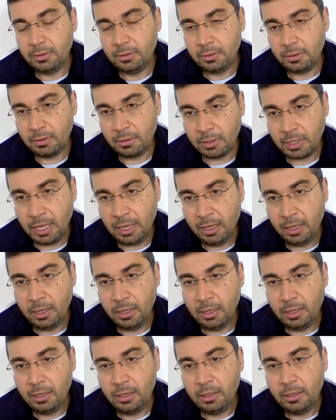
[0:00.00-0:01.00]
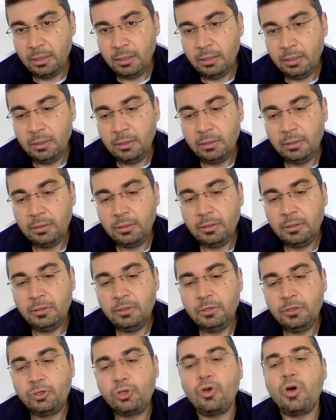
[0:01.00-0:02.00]
Okay?
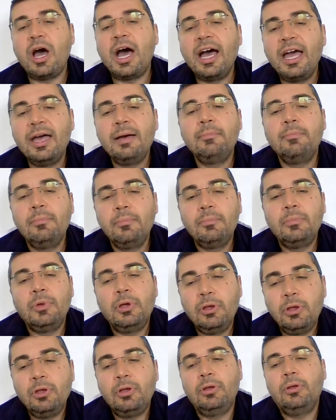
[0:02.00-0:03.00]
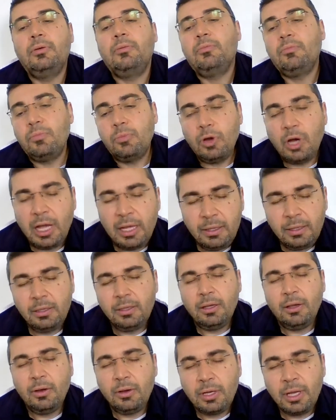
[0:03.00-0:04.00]
So I am,
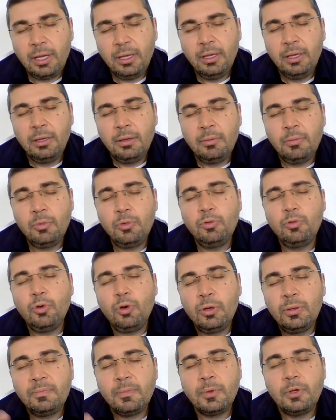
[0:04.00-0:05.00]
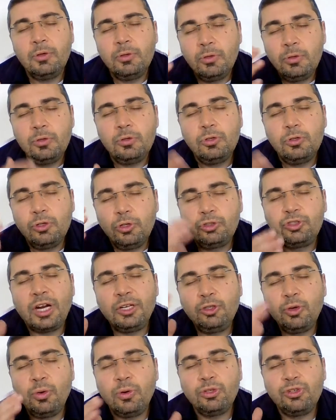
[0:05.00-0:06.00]
okay? Try
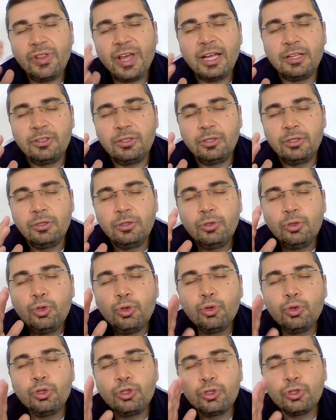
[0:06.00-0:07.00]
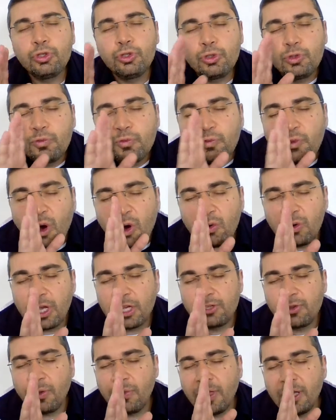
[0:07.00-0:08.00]
to watch that. You should
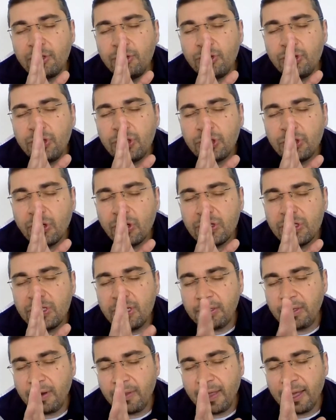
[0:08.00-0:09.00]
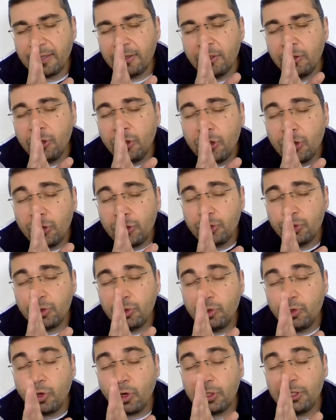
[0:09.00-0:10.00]
focus on that. You should consider that. You should not